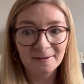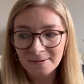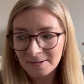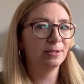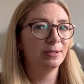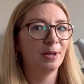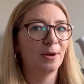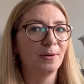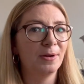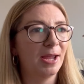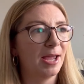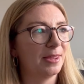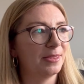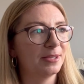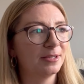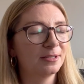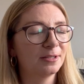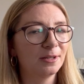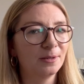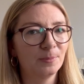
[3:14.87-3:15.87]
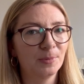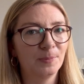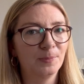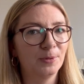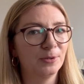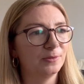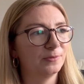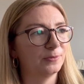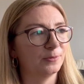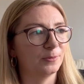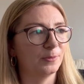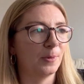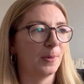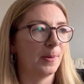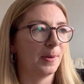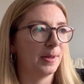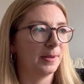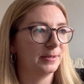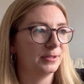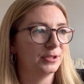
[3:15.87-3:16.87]
So yeah, this is going to be beautiful,
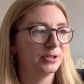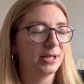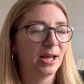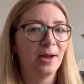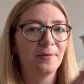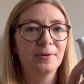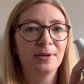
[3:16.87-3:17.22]
just